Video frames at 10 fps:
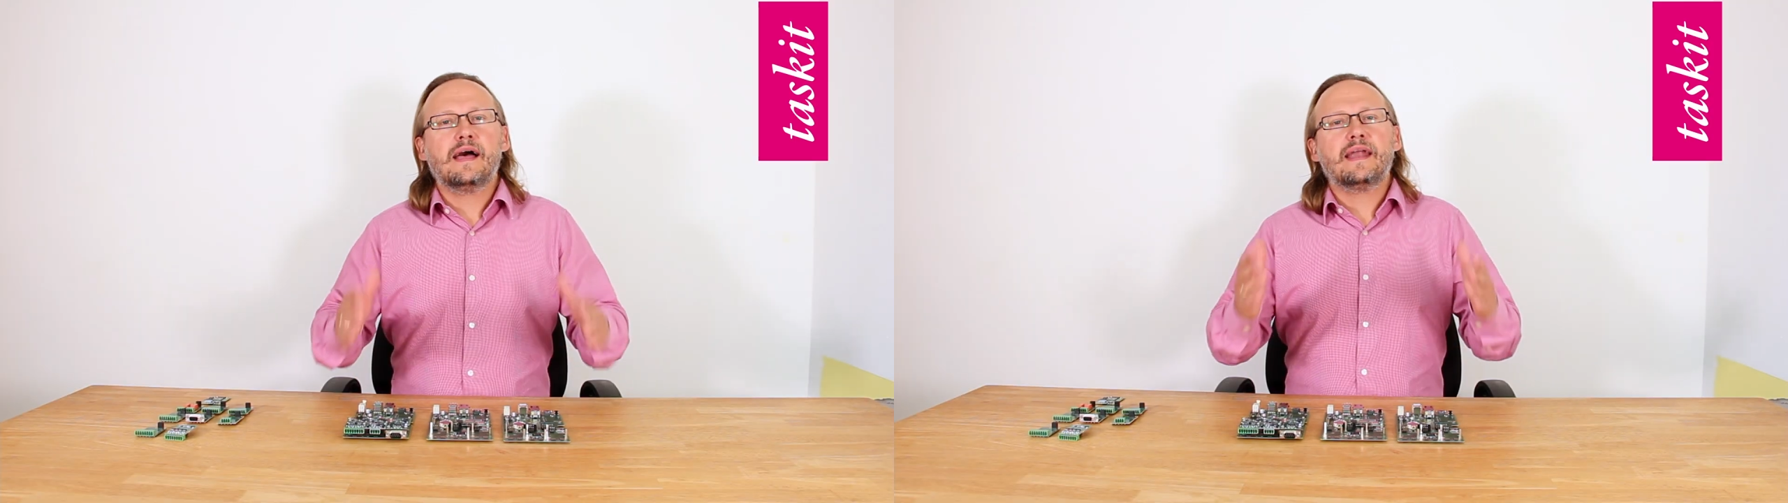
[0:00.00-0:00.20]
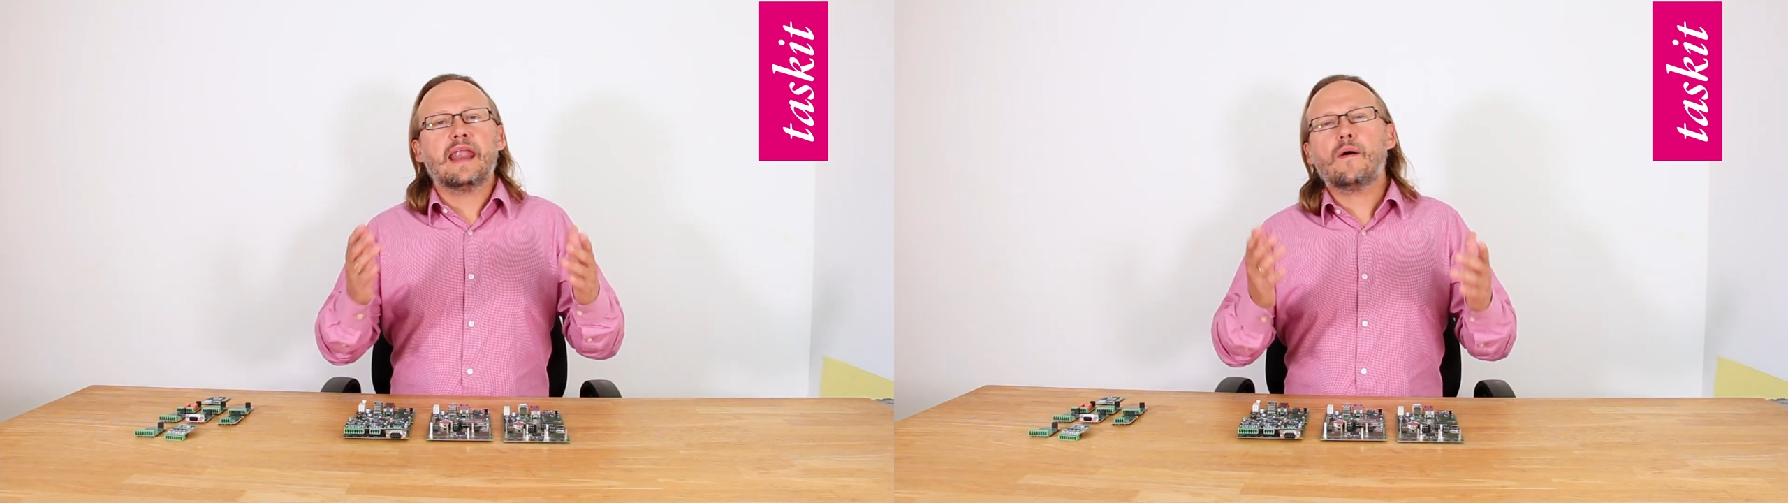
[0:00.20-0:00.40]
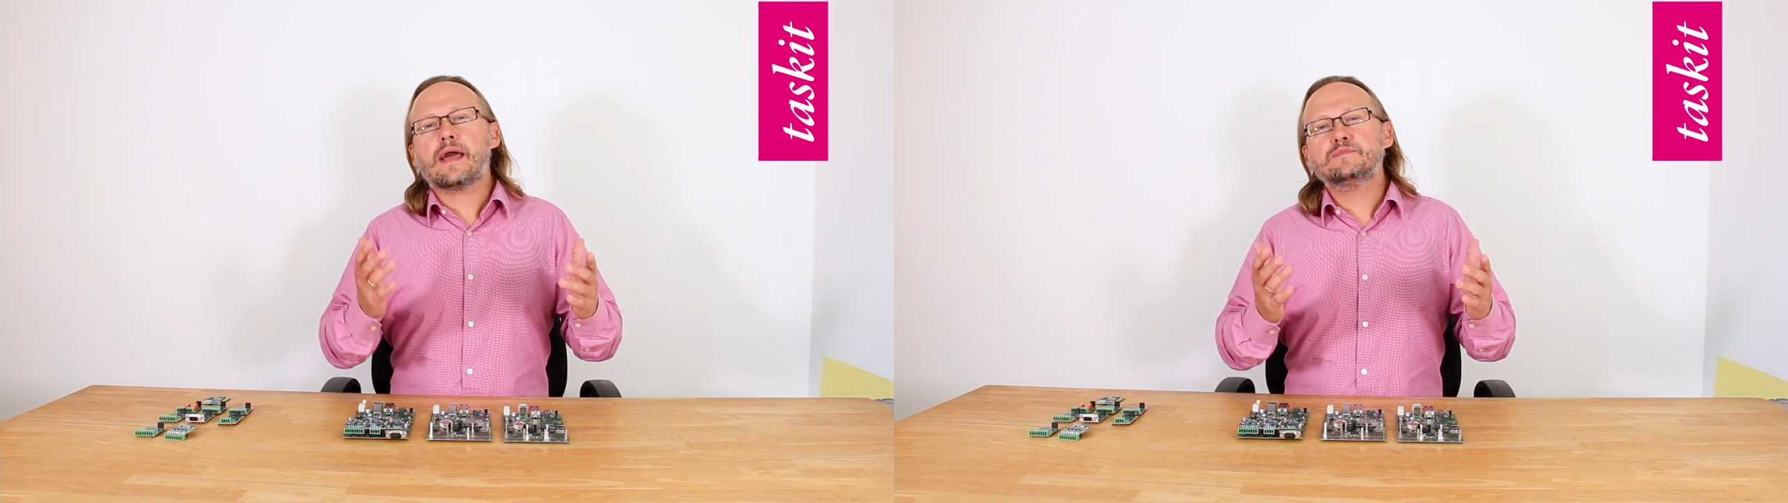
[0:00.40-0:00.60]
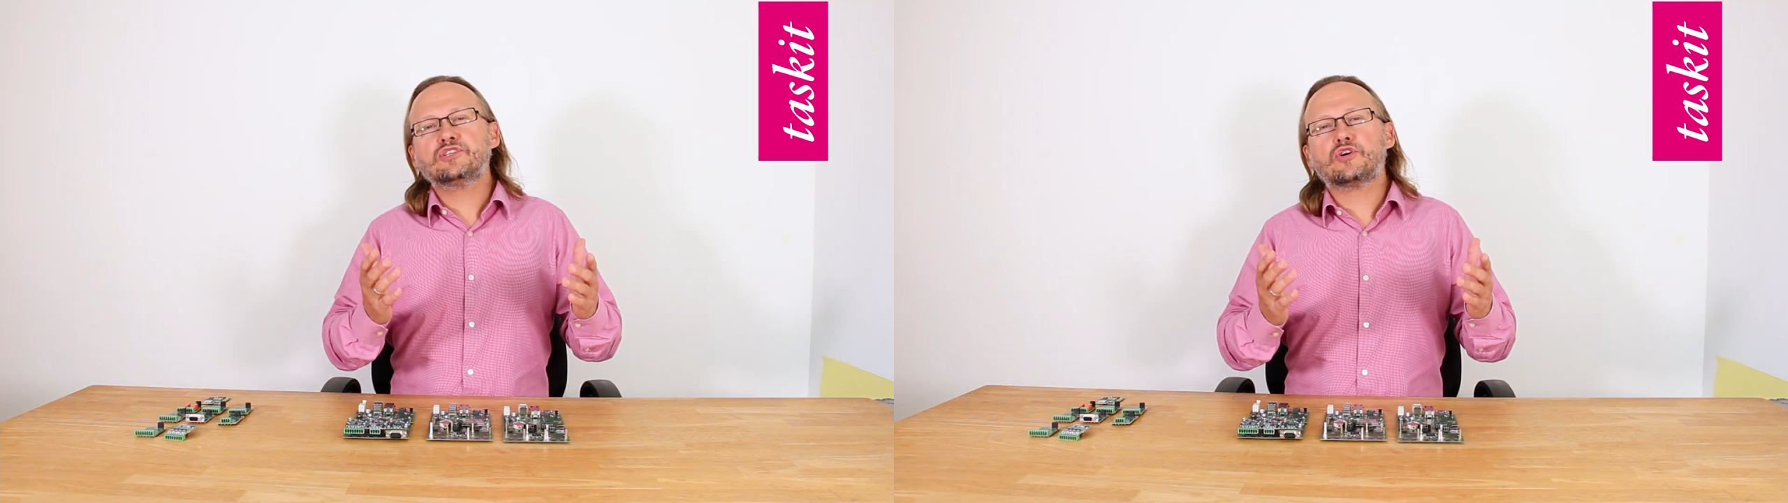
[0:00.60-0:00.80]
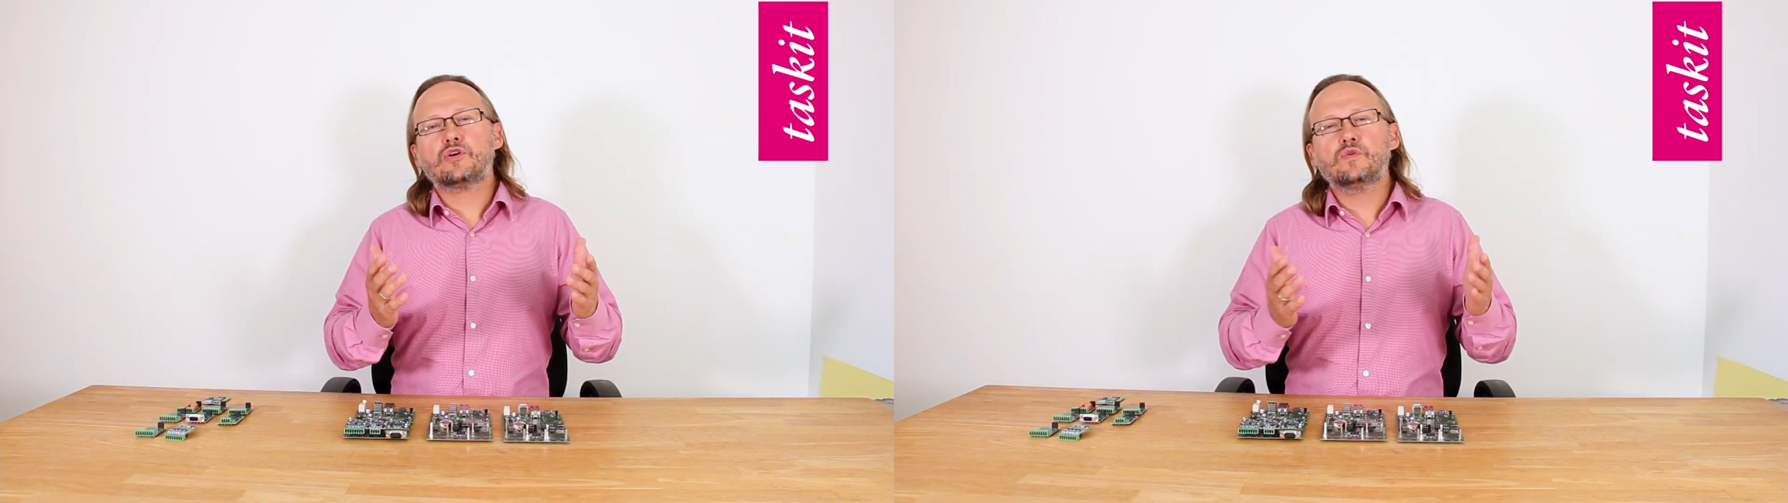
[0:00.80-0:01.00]
Now comes the
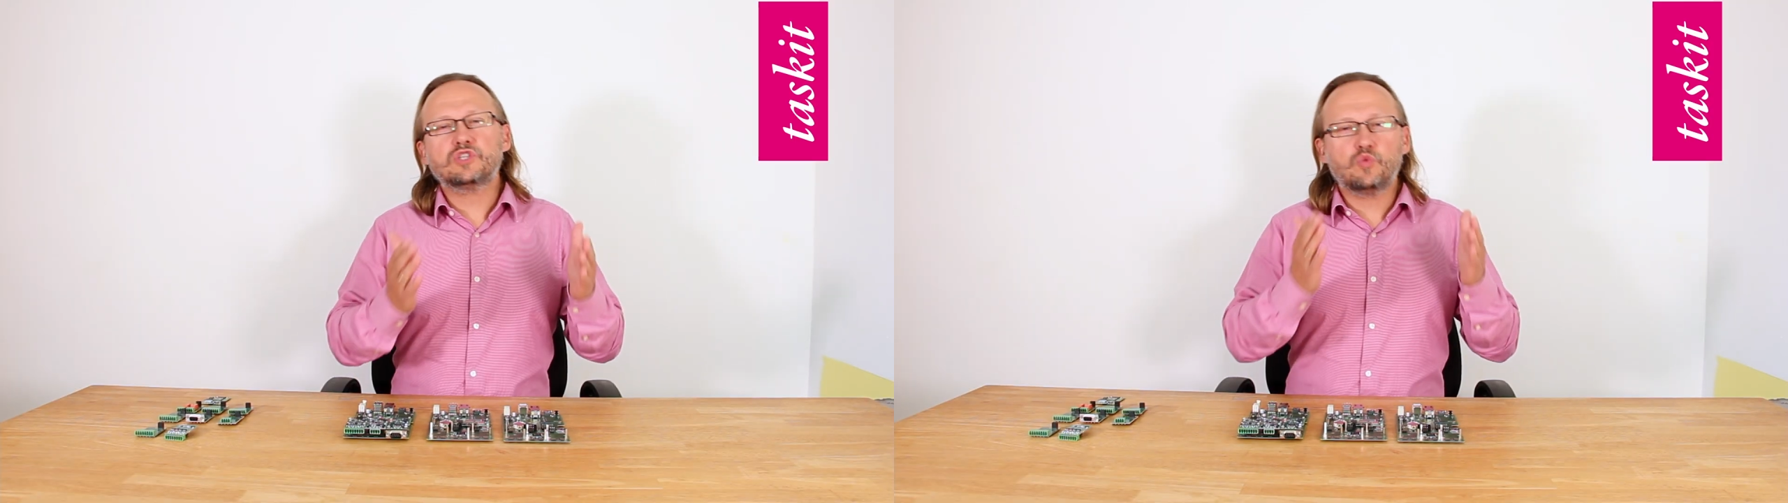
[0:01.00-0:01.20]
conclusion